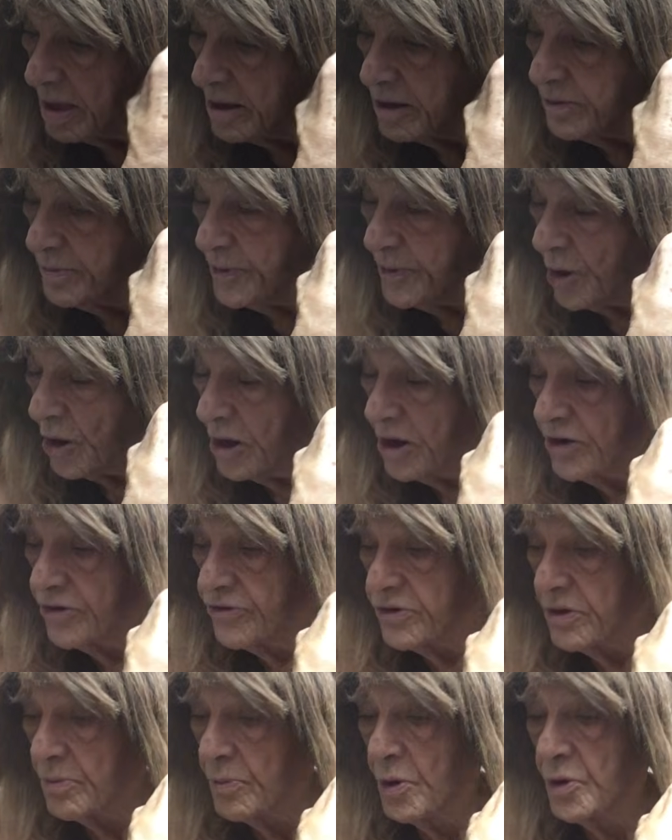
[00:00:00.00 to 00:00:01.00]
To be honest,
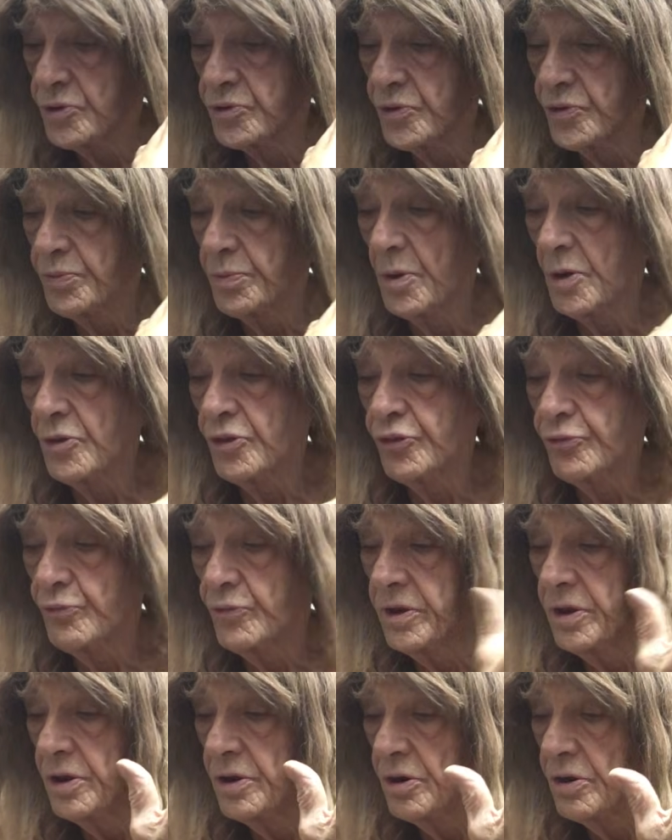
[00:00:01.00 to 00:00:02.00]
I've worked with about
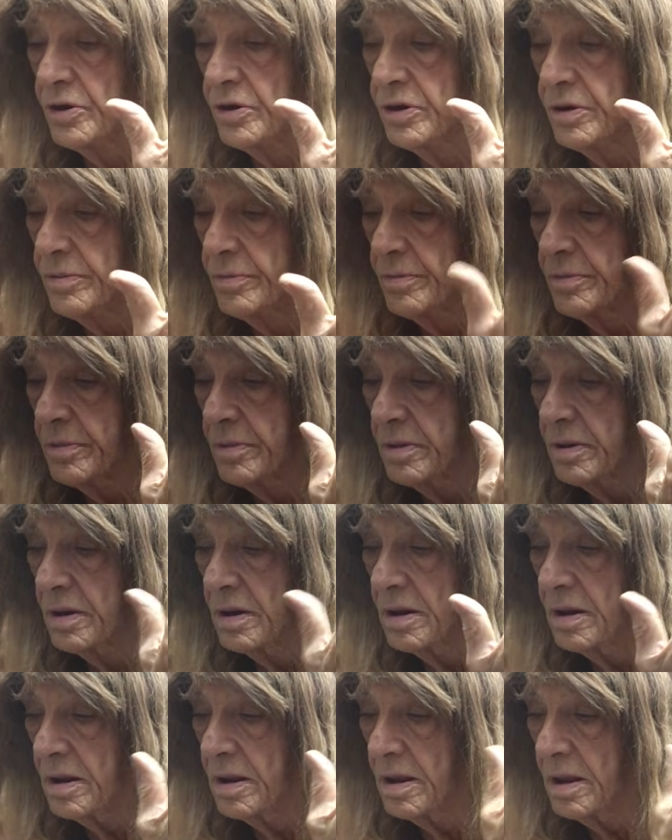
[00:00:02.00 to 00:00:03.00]
300
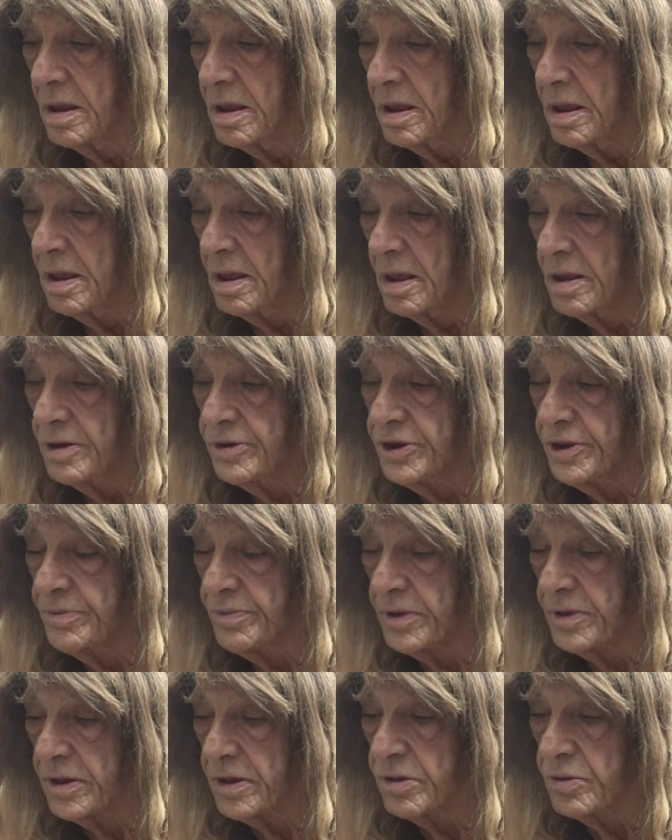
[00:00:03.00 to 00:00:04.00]

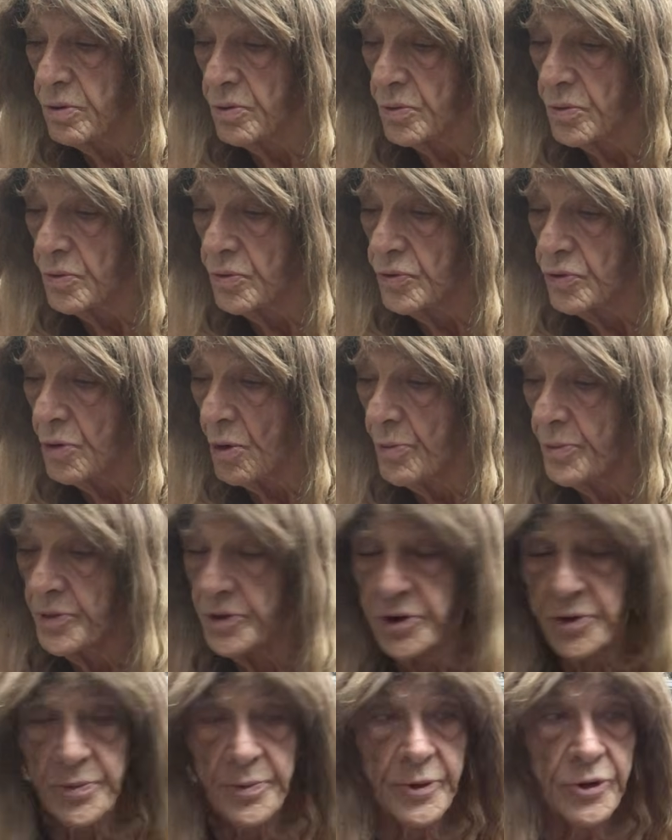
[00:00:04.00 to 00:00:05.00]
TV crews over
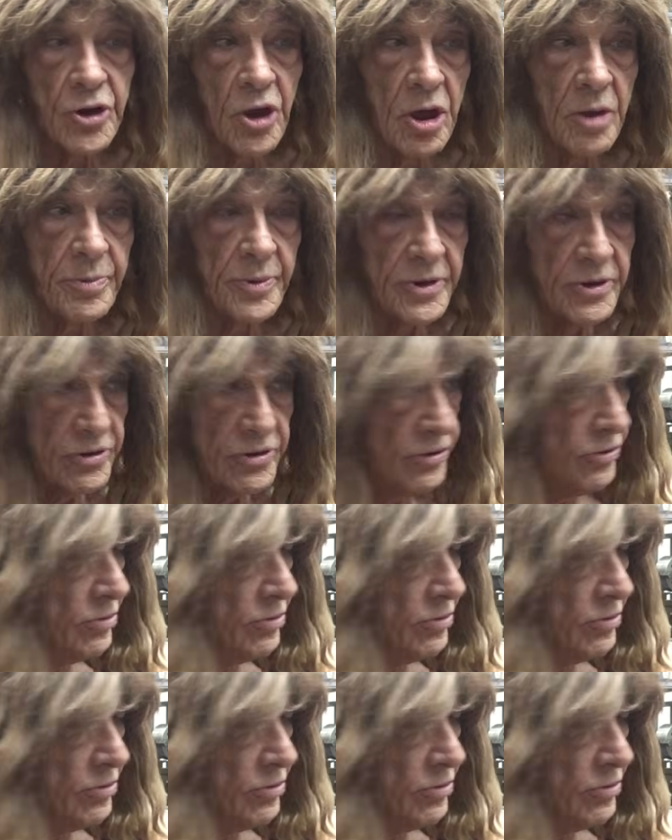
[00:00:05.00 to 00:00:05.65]
different topics,